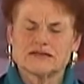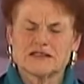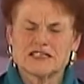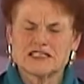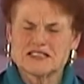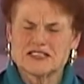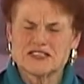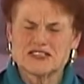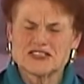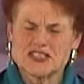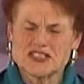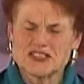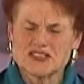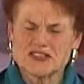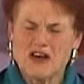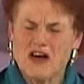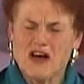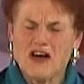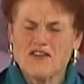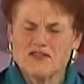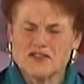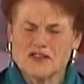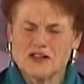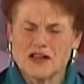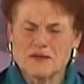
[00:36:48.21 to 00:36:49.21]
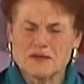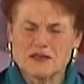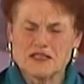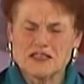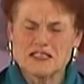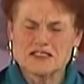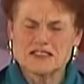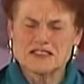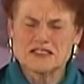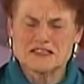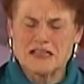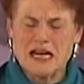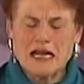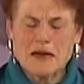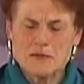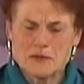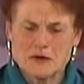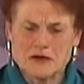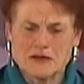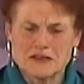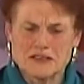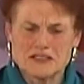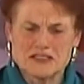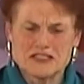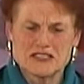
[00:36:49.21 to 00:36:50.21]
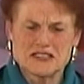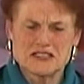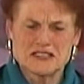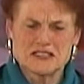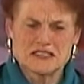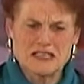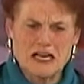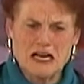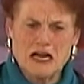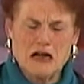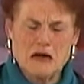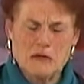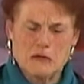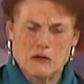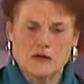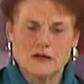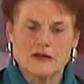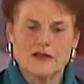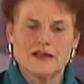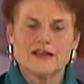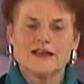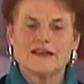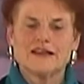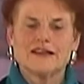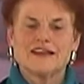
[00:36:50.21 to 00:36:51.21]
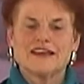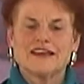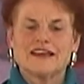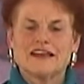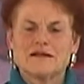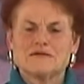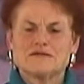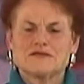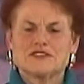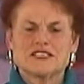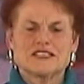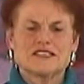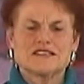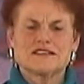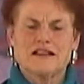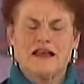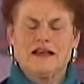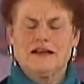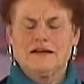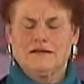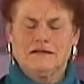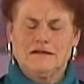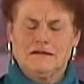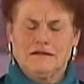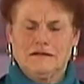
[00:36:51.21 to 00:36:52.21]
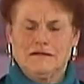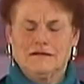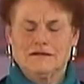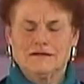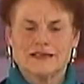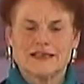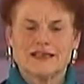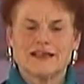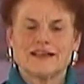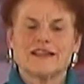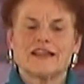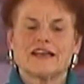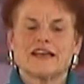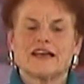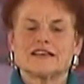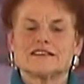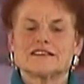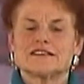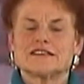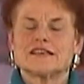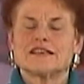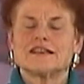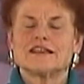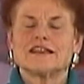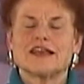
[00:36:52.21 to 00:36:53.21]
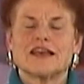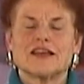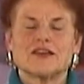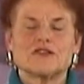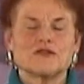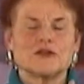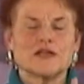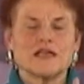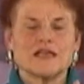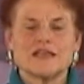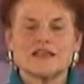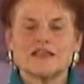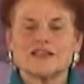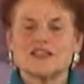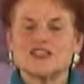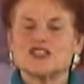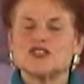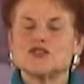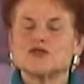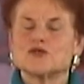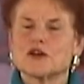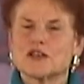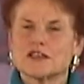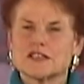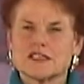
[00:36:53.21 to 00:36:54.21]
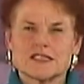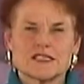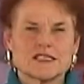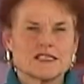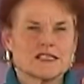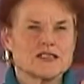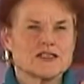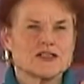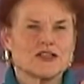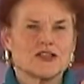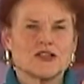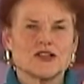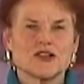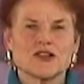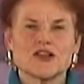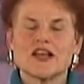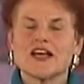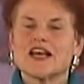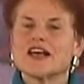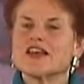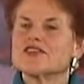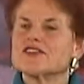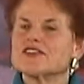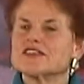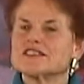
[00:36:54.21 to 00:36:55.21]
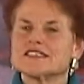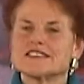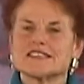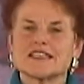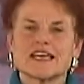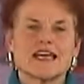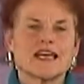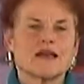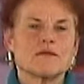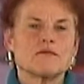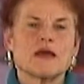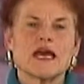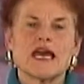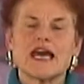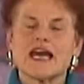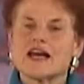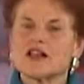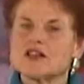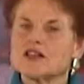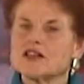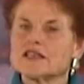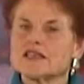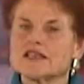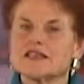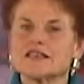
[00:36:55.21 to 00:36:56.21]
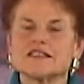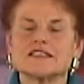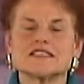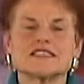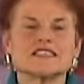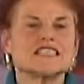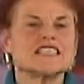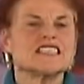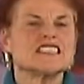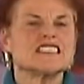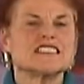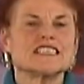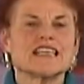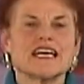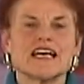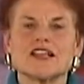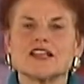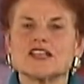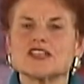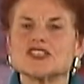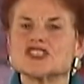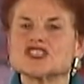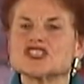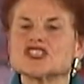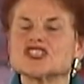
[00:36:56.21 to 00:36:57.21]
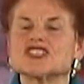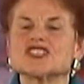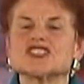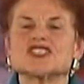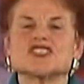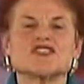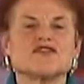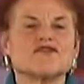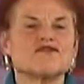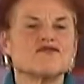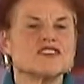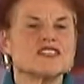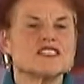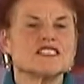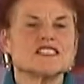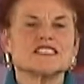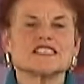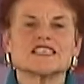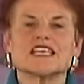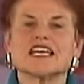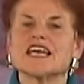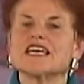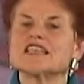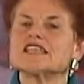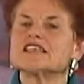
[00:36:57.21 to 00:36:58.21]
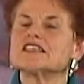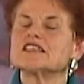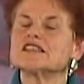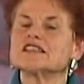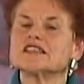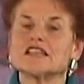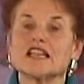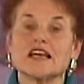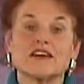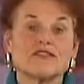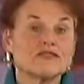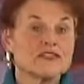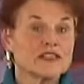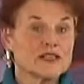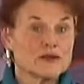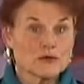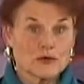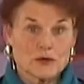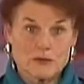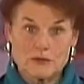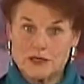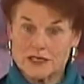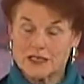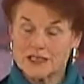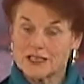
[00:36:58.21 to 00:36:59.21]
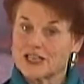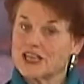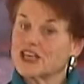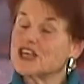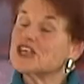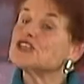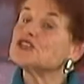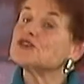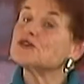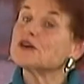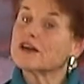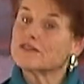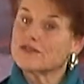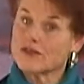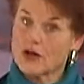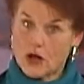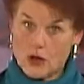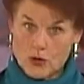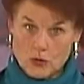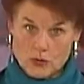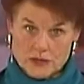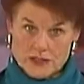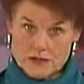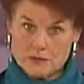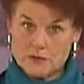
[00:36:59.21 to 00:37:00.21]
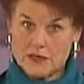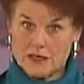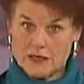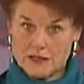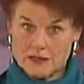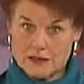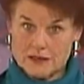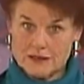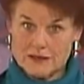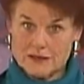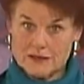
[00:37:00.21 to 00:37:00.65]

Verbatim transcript: this is just awful. I'm in this diaper and this is terrible. And I'm just like, oh. And I, and I, said, Henrietta, you are still the same elegant, intelligent, sophisticated, lovely woman you have always been.